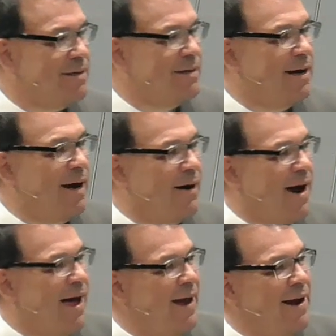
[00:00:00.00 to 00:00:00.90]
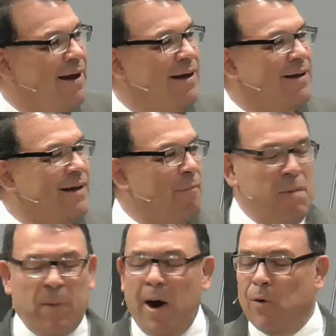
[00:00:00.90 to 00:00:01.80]
All right? I mean,
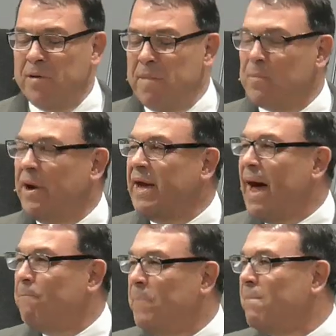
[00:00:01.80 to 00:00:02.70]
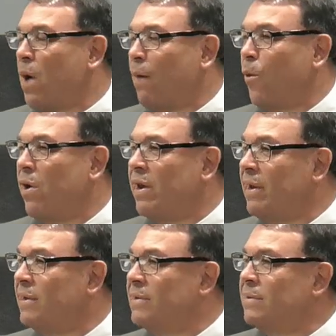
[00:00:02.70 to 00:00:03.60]
Paul, remember he got bit by one.
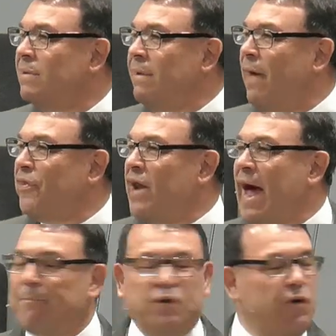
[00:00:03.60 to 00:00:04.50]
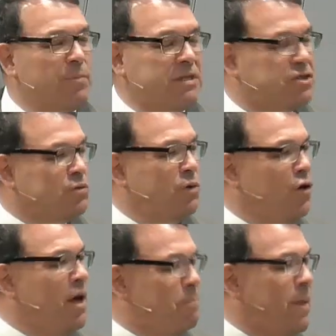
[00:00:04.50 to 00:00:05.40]
Nothing happened to him because when you
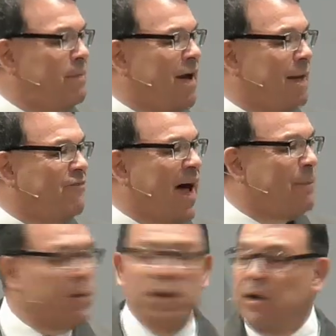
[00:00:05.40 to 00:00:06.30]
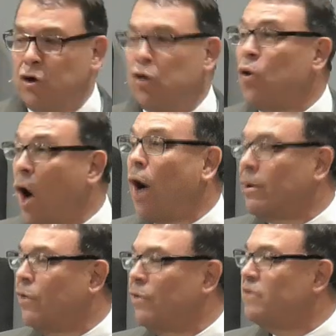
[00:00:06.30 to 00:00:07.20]
get bit by a viper, you are
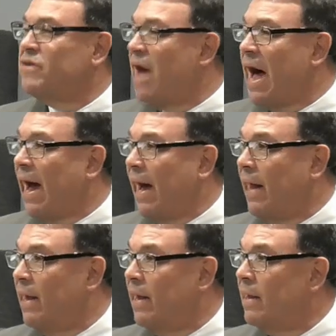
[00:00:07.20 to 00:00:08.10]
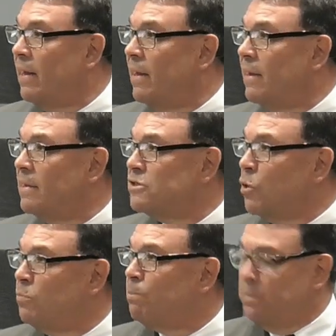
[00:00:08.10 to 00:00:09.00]
going to die.
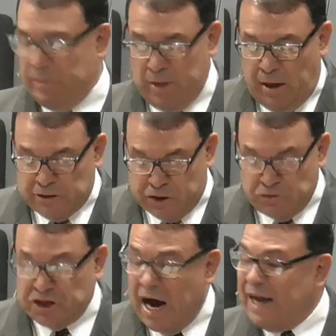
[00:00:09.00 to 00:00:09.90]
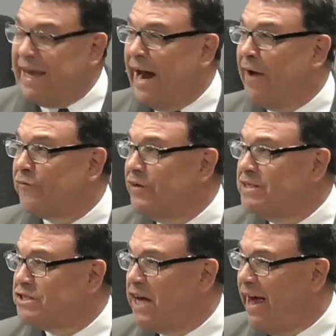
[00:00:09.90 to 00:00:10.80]
So, so John carefully
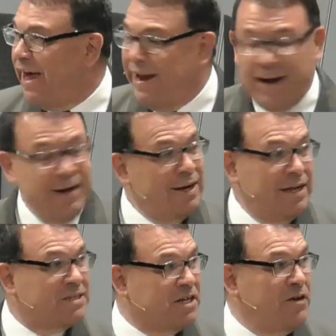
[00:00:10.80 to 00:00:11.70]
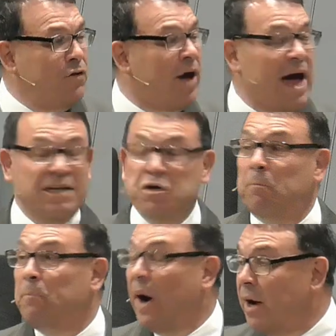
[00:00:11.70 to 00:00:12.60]
said, Listen, you guys are
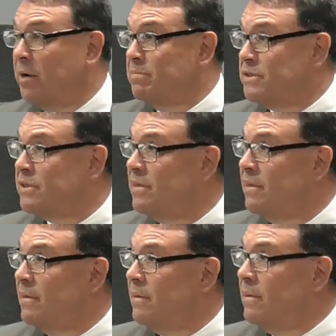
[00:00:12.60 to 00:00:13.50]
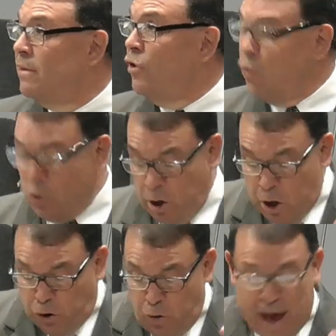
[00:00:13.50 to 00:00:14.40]
bums. You,
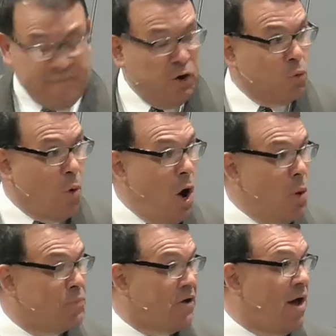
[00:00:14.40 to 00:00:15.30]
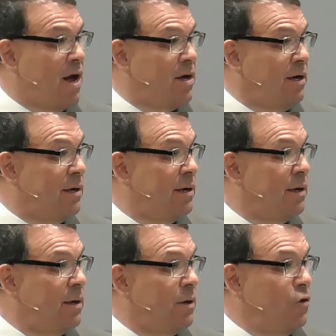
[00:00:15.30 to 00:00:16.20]
you have your robes on.
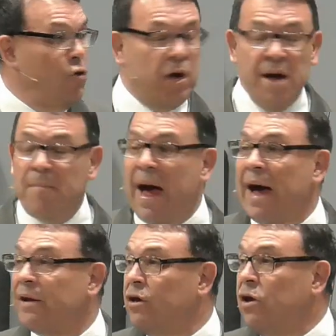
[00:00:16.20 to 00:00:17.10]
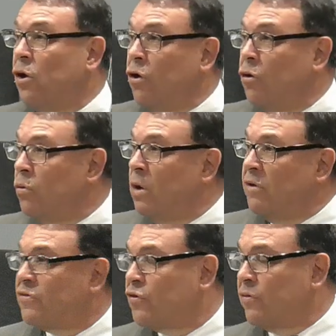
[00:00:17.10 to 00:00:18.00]
You come out and you,
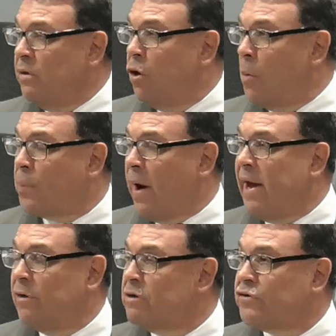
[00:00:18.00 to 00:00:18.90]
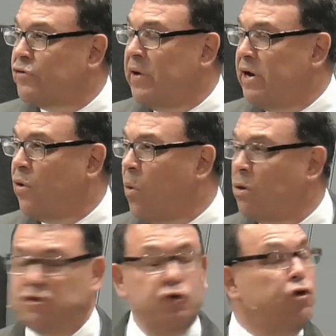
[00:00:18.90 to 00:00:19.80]
you know, pray on the street
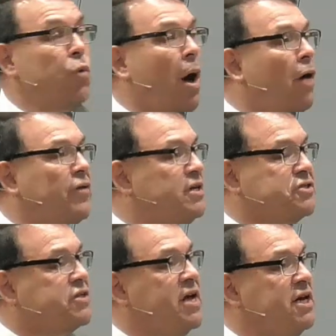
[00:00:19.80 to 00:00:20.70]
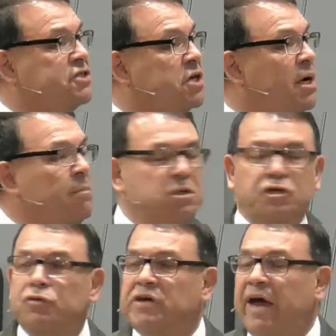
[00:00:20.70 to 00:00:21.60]
corners. You do all these things, but you
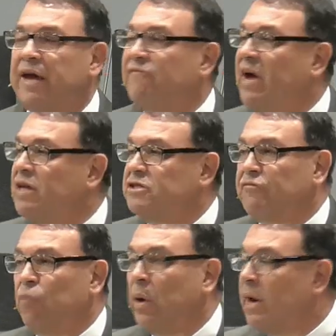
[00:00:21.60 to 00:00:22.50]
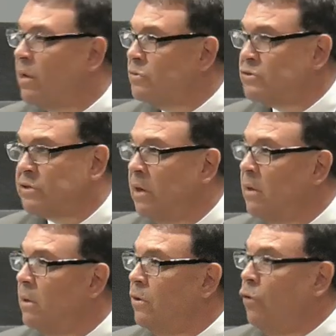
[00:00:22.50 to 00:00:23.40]
take advantage of widows.
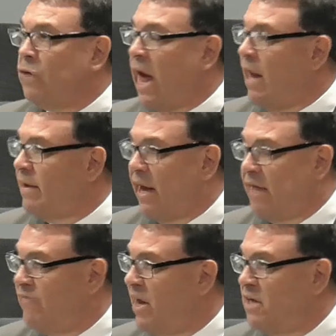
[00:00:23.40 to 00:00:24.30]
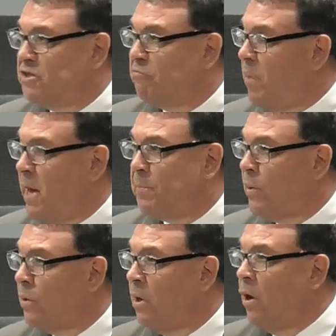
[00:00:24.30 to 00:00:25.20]
You take advantage of
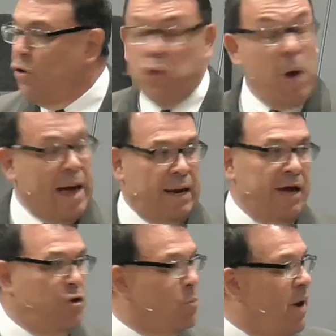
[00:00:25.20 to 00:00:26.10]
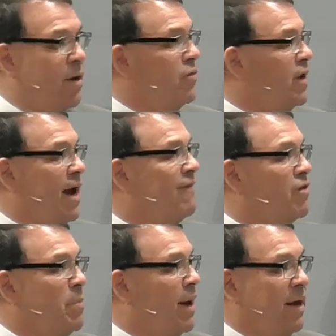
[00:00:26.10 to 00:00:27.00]
people. You act like you're better than
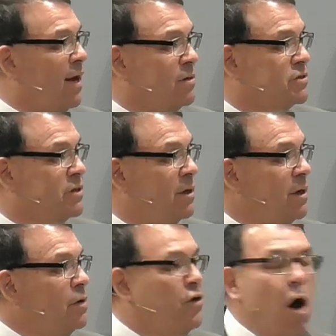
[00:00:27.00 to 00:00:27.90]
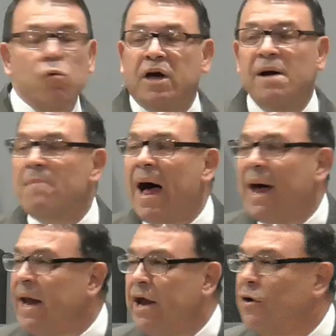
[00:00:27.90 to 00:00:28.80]
everybody else. Don't come out
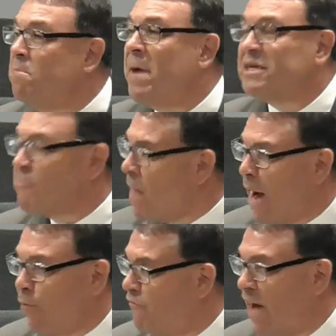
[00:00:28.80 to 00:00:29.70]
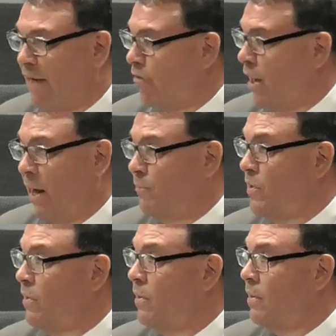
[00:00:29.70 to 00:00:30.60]
here and mess my revival up.
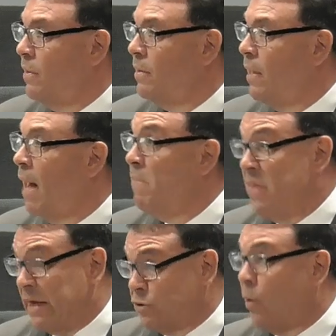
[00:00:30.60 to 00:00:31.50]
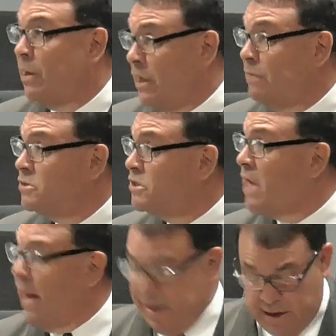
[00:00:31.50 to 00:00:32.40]
I mean, that's what he was
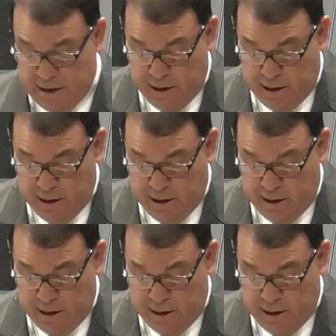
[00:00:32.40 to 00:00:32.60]
saying.